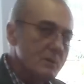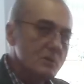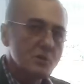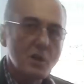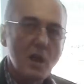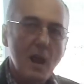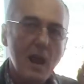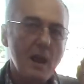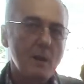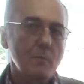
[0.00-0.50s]
is,
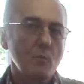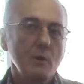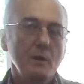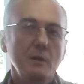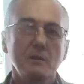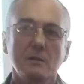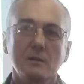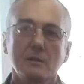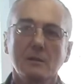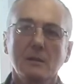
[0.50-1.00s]
you hammer
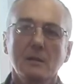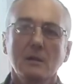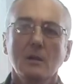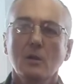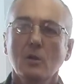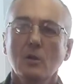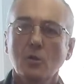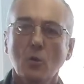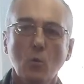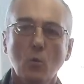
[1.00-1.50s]
in the
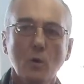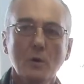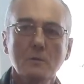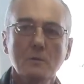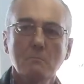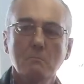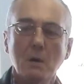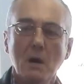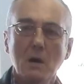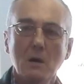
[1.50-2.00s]

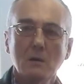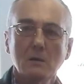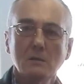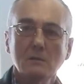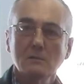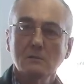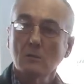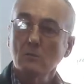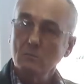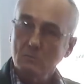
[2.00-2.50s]
wooden
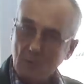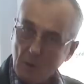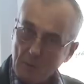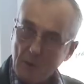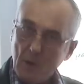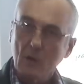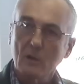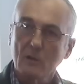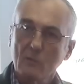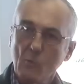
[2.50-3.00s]
bung, the
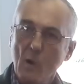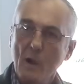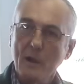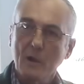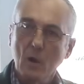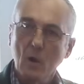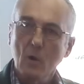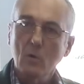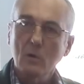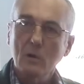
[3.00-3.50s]
American
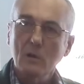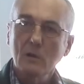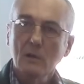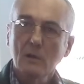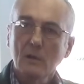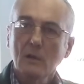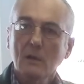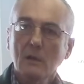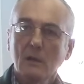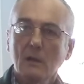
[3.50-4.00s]
white oak.
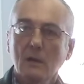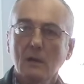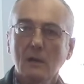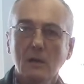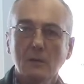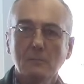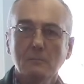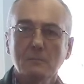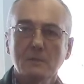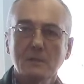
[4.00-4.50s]

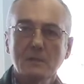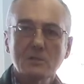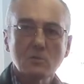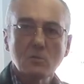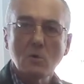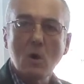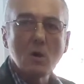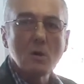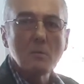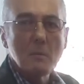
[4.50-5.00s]
These
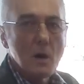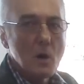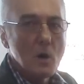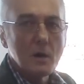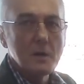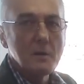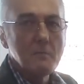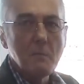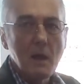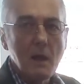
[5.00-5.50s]
are all
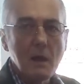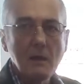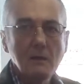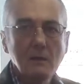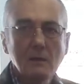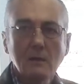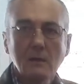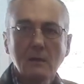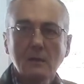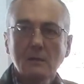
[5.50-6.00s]
American
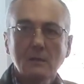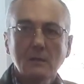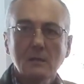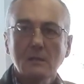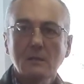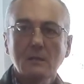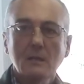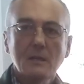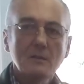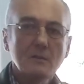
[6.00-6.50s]
made.
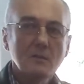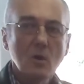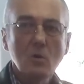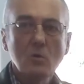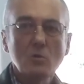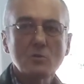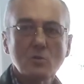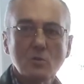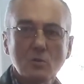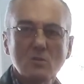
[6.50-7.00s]
And
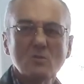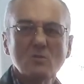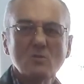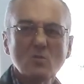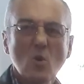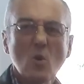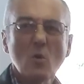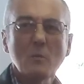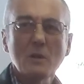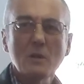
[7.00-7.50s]
those are
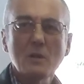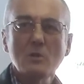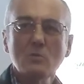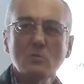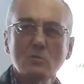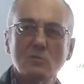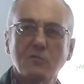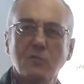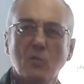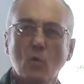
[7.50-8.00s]
normally
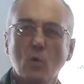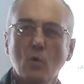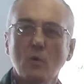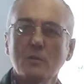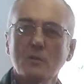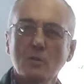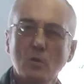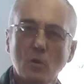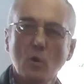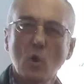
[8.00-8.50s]
used
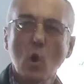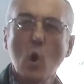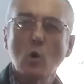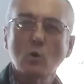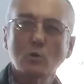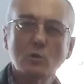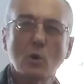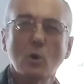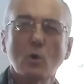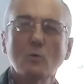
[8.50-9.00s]
for your
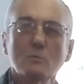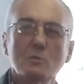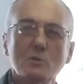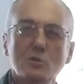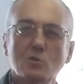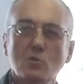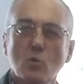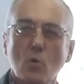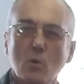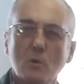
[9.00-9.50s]
long-term
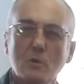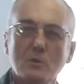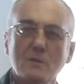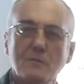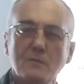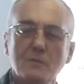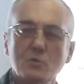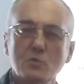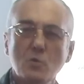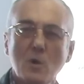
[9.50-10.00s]
storage.
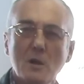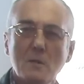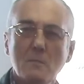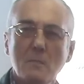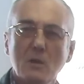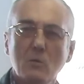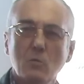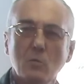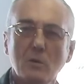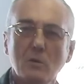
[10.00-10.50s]
If you're trying to
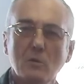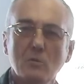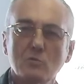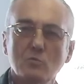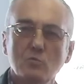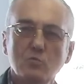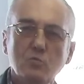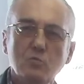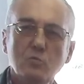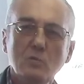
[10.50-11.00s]
make one of
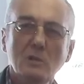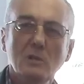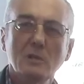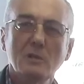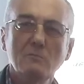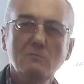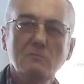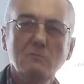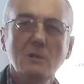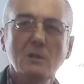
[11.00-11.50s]
those
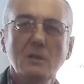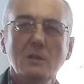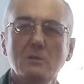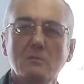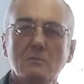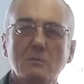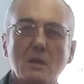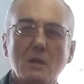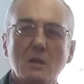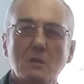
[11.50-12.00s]
really, really
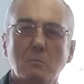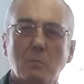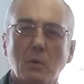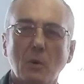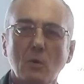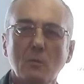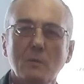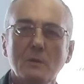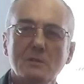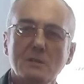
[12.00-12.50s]
unique
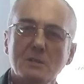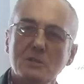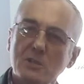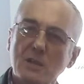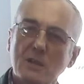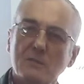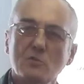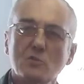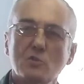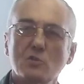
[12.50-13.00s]
bourbons that
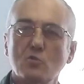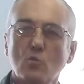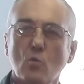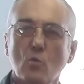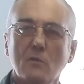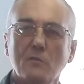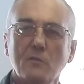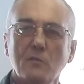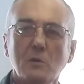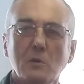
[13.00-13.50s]
you have to
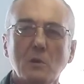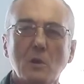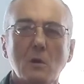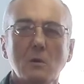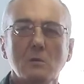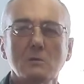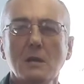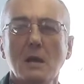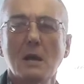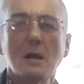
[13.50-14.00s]
store for a
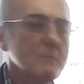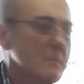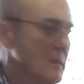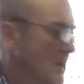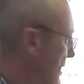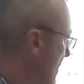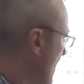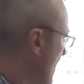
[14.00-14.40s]
long time,